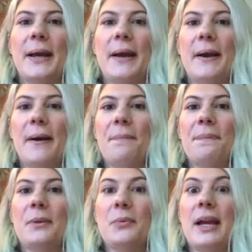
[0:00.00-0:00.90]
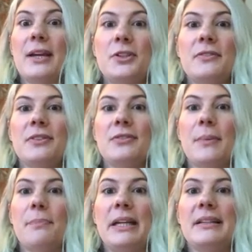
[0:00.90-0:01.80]
We're actually even a
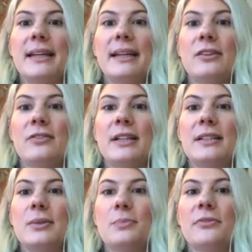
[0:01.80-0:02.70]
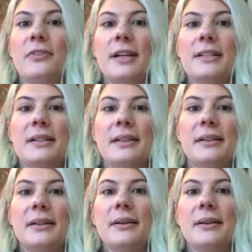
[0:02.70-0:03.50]
big tech innovator and provider.